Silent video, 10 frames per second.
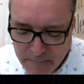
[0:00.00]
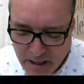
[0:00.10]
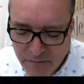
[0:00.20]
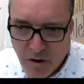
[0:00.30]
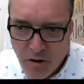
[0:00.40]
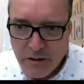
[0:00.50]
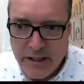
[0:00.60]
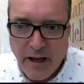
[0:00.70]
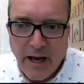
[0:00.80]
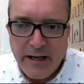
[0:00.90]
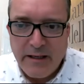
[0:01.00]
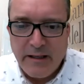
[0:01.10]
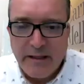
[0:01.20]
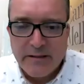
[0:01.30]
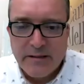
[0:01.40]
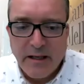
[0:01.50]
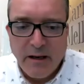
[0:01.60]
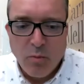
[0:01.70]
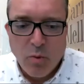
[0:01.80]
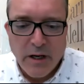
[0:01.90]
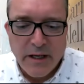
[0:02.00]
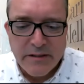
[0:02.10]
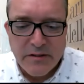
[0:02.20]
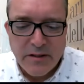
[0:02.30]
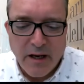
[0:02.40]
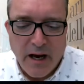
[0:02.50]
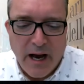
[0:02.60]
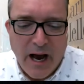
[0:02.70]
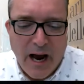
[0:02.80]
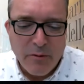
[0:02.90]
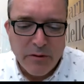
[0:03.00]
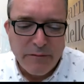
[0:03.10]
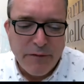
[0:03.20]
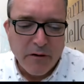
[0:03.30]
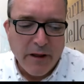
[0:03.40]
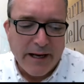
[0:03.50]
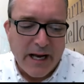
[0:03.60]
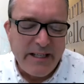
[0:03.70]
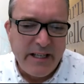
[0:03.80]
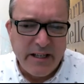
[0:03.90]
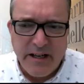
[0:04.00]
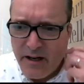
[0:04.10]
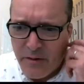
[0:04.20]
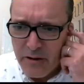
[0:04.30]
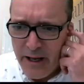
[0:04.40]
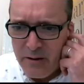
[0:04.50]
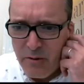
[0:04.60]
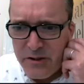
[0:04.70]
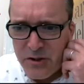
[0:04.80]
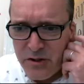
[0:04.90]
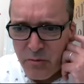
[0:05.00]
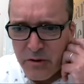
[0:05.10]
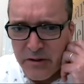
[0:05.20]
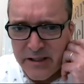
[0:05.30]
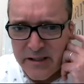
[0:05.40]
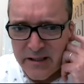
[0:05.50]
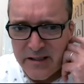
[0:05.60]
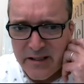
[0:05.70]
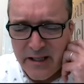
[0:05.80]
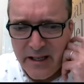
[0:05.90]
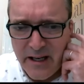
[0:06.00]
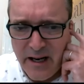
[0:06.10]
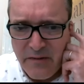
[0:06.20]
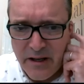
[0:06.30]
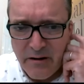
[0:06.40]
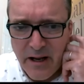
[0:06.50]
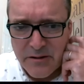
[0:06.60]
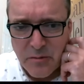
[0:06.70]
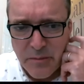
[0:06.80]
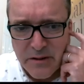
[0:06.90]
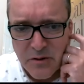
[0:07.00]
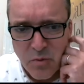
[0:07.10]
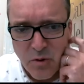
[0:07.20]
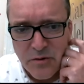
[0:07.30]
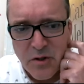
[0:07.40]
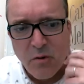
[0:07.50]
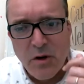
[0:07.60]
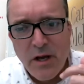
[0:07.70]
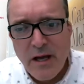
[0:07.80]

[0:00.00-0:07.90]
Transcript: in the early 90s, I really felt like I needed another language to really succeed in the international business world. So